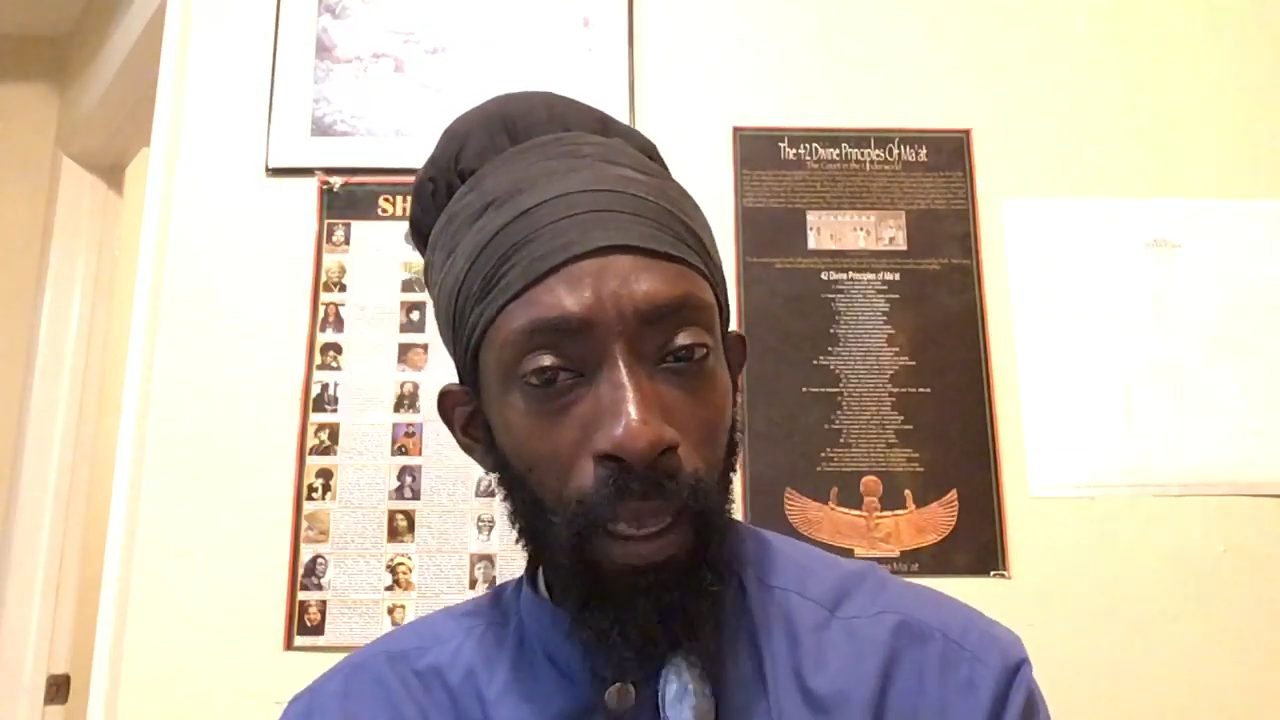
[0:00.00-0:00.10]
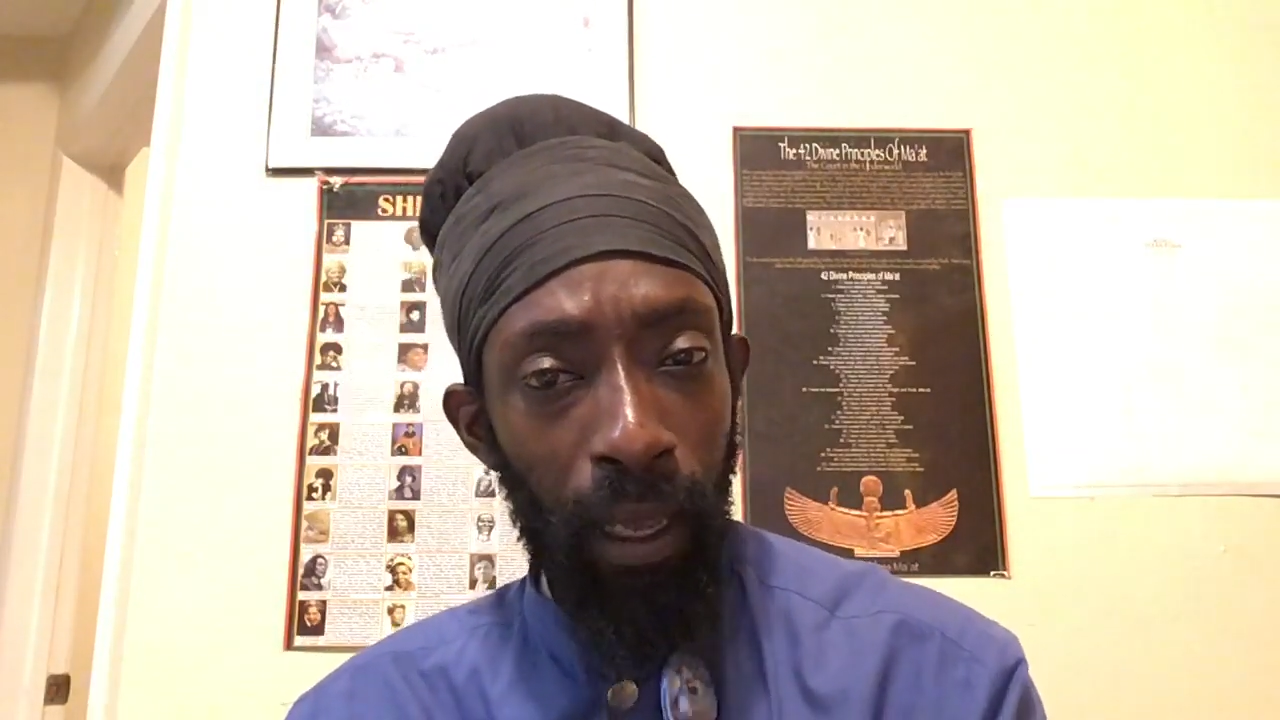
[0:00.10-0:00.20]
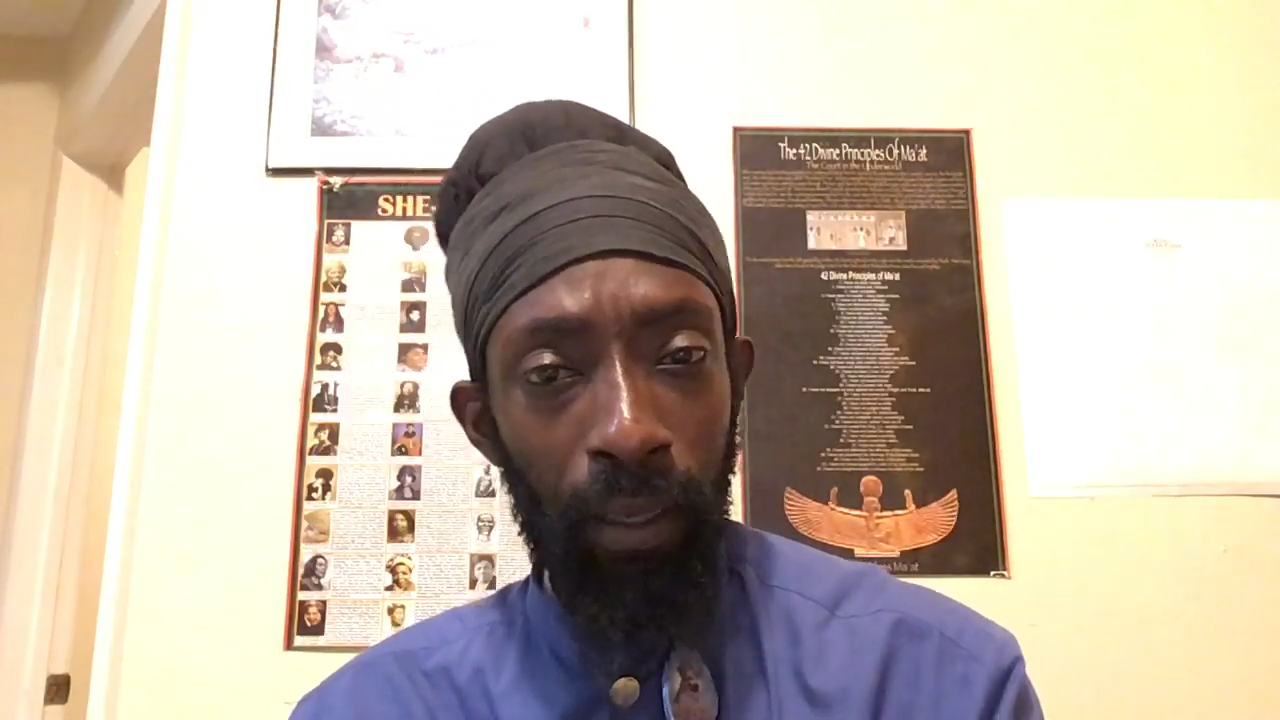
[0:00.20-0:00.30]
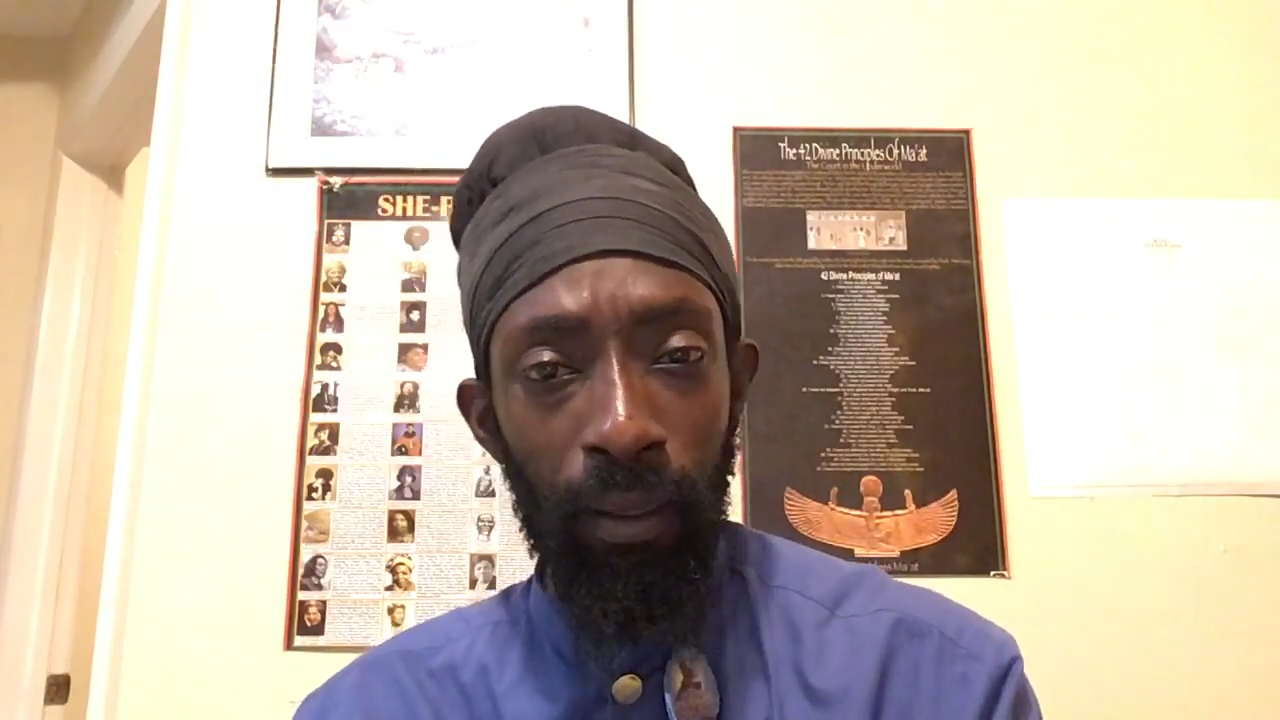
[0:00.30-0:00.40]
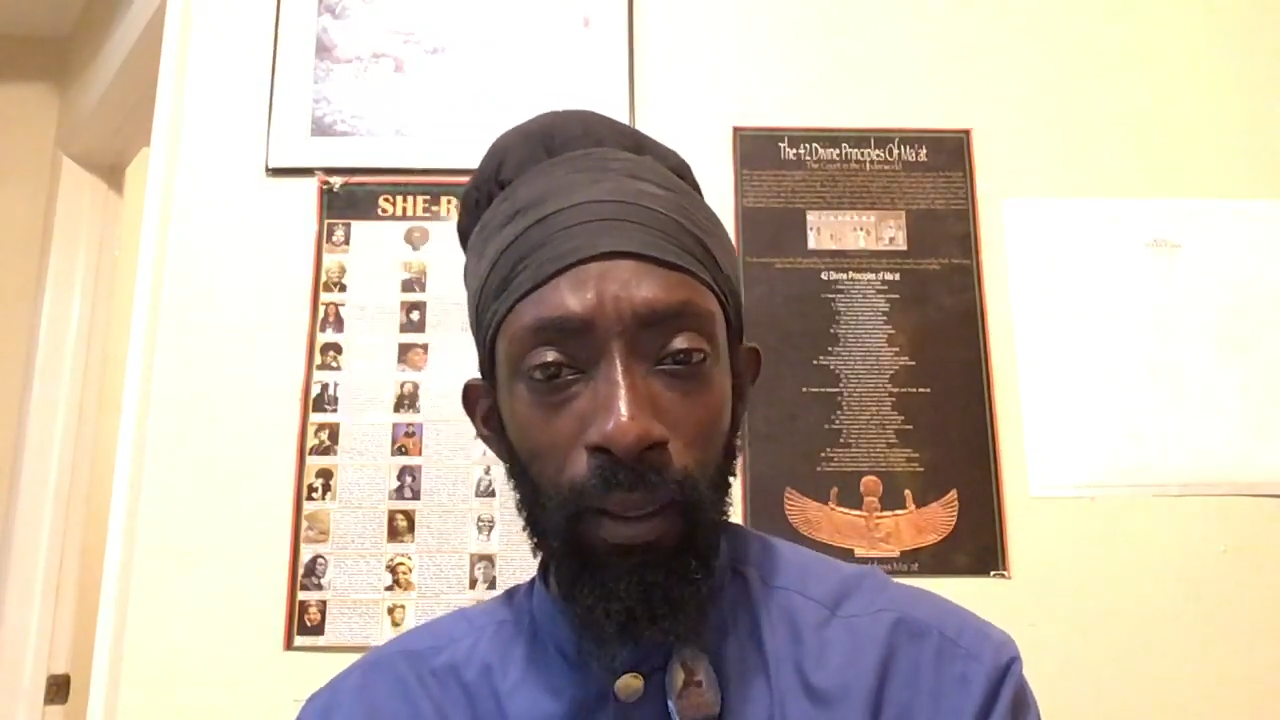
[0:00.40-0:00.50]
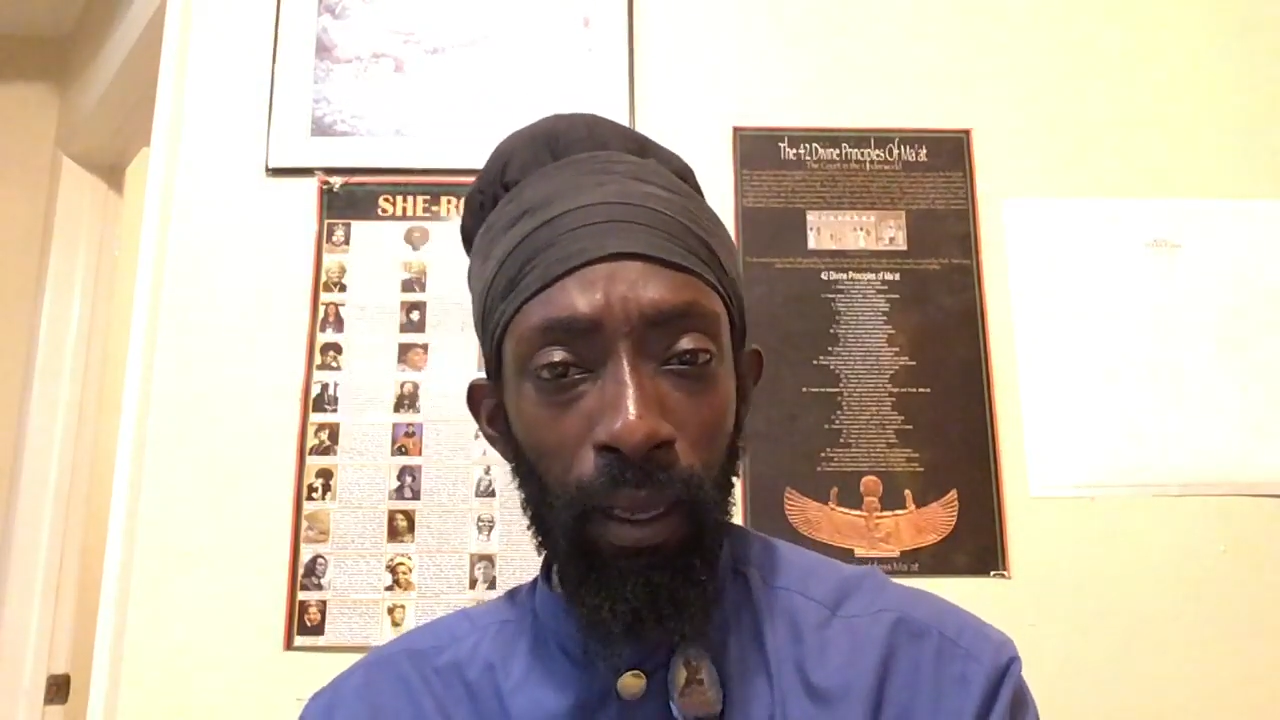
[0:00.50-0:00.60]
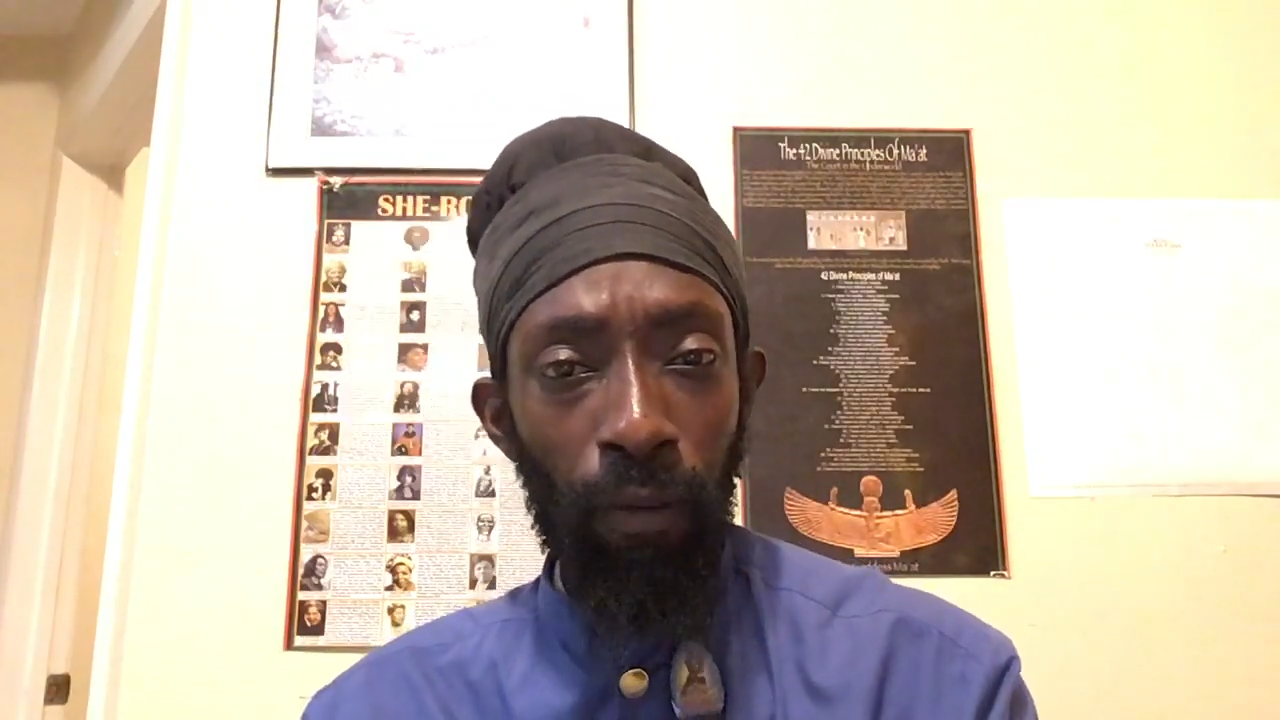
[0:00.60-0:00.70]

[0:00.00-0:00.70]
And